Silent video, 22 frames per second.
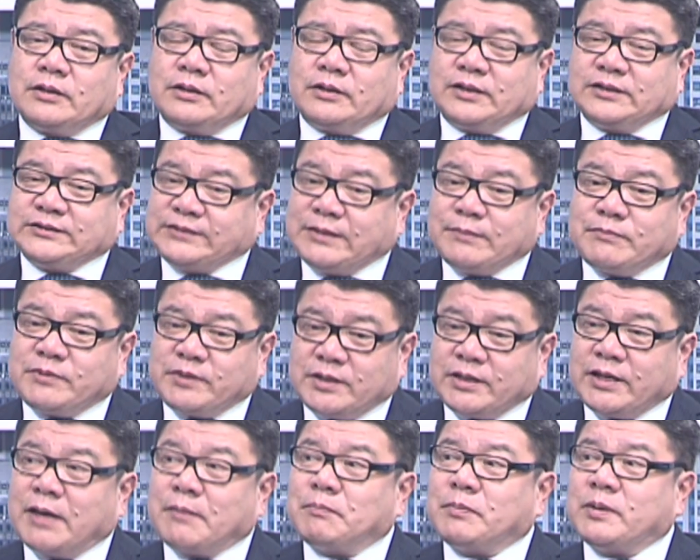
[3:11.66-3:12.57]
The same
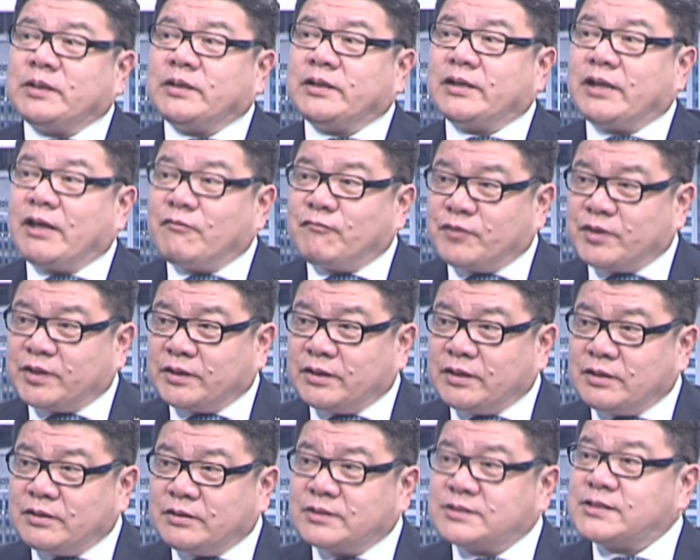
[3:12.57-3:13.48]
thing happened in
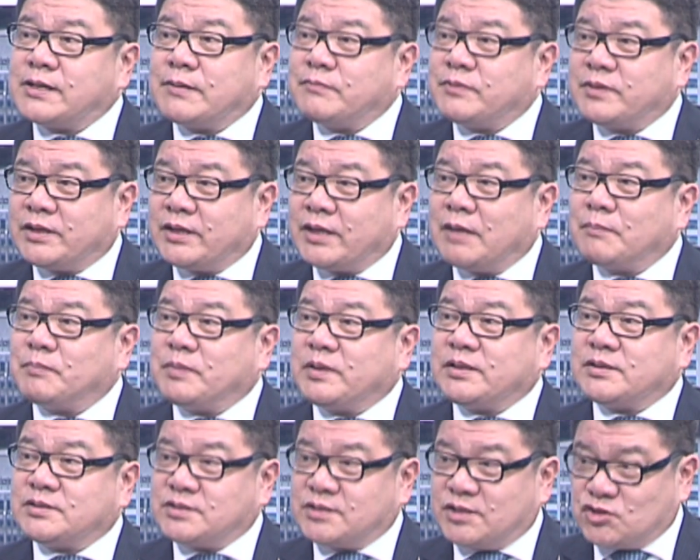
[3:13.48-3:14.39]
Africa. The same thing happened
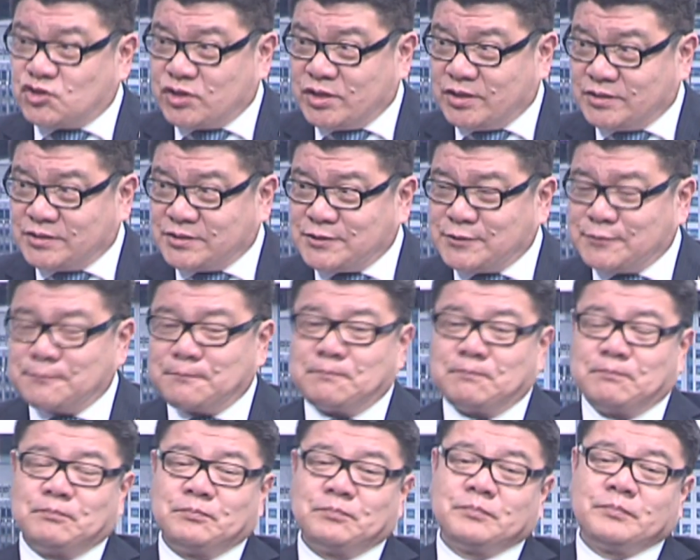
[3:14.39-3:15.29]
in Seychelles.
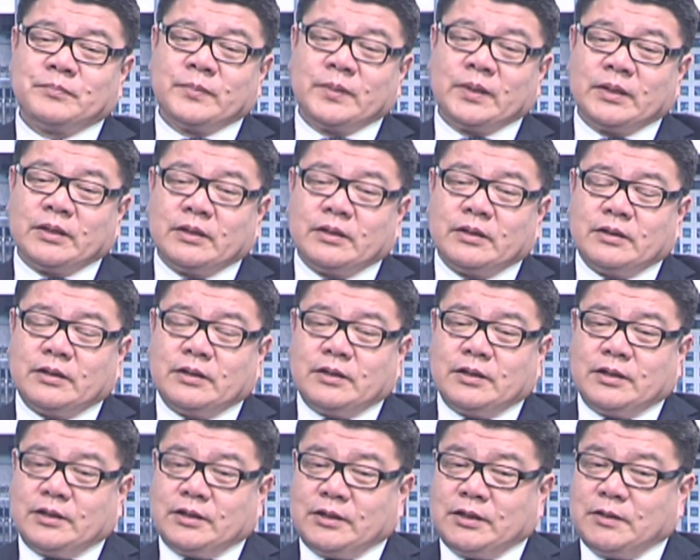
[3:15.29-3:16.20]

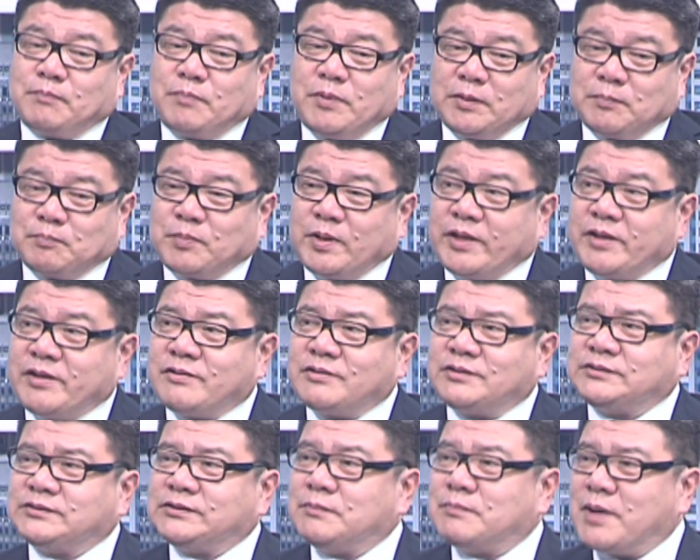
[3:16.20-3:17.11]
The big
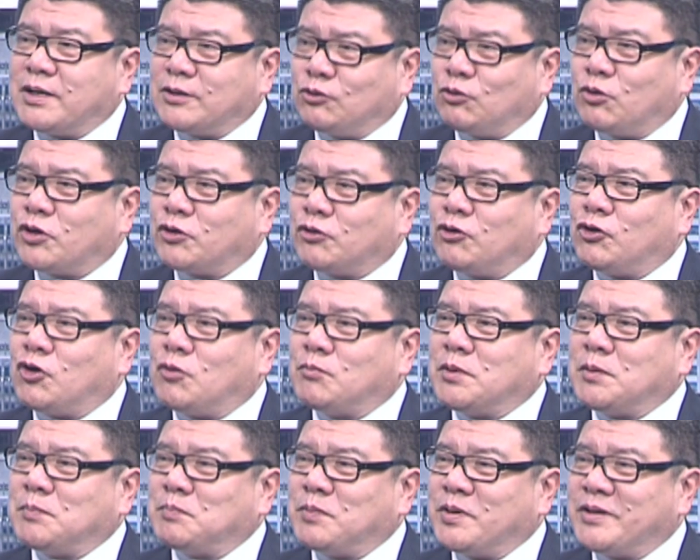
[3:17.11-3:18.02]
players, the
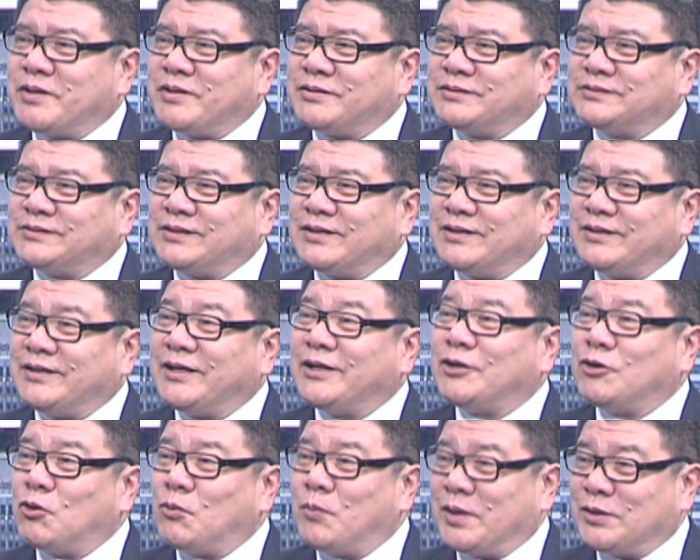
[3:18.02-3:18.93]
macroeconomic players,
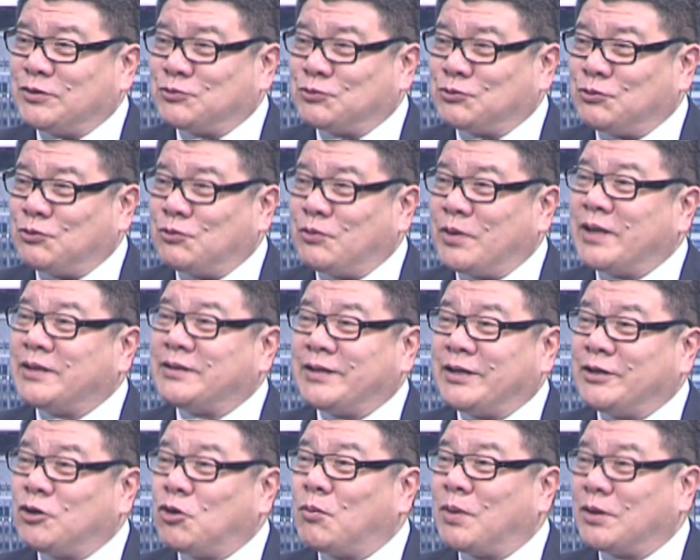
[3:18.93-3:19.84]
they know where to go and
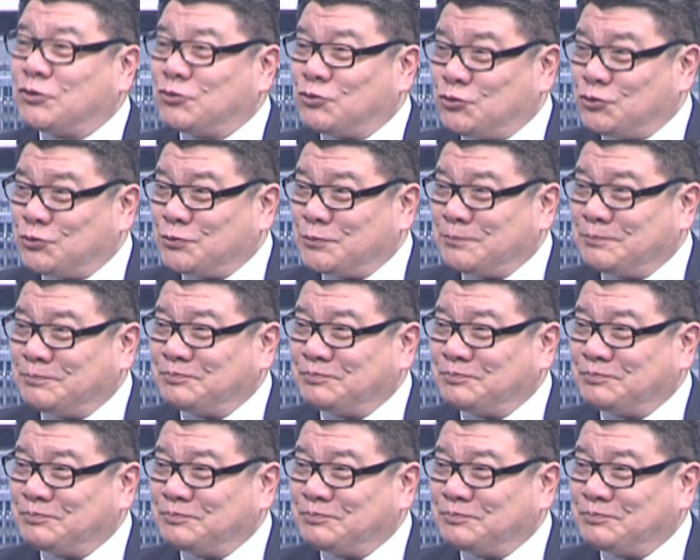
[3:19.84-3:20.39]
they know what to do.